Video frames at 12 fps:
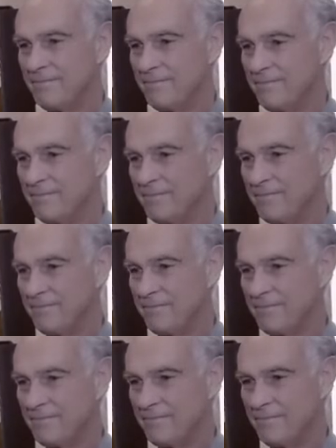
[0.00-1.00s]

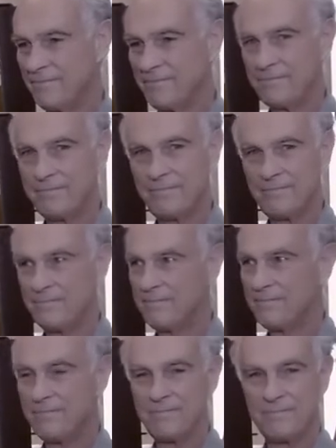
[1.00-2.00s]

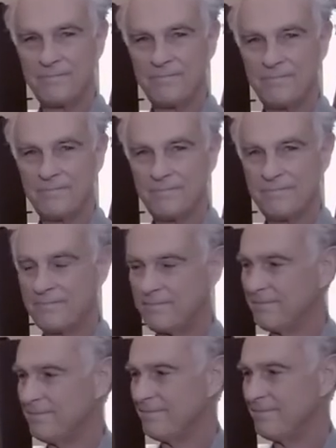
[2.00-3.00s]

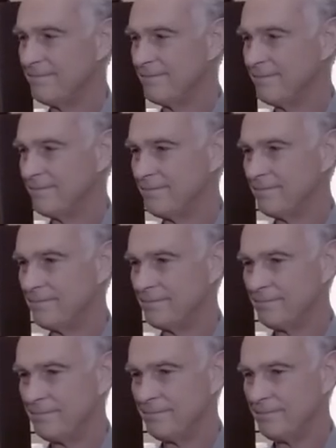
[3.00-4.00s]

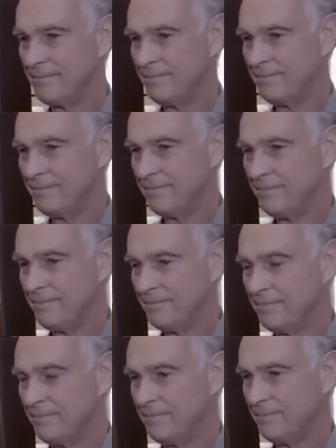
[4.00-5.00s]

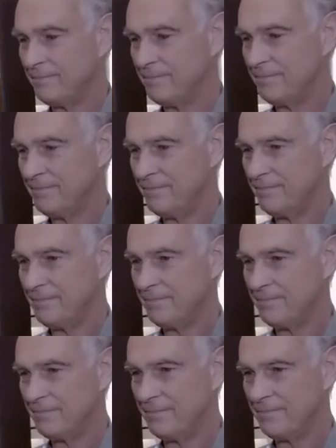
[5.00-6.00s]

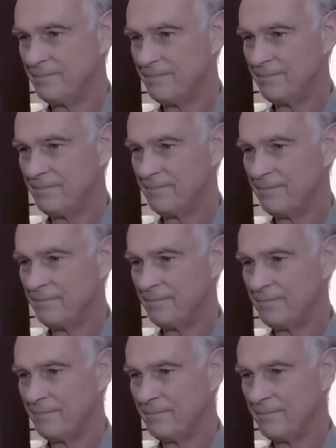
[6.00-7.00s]

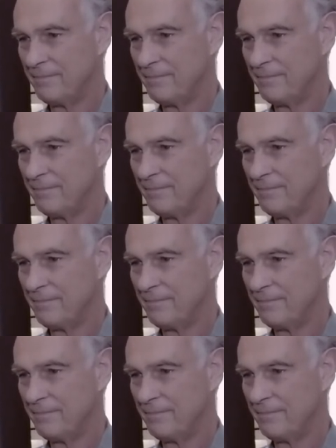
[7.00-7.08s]
[no speech]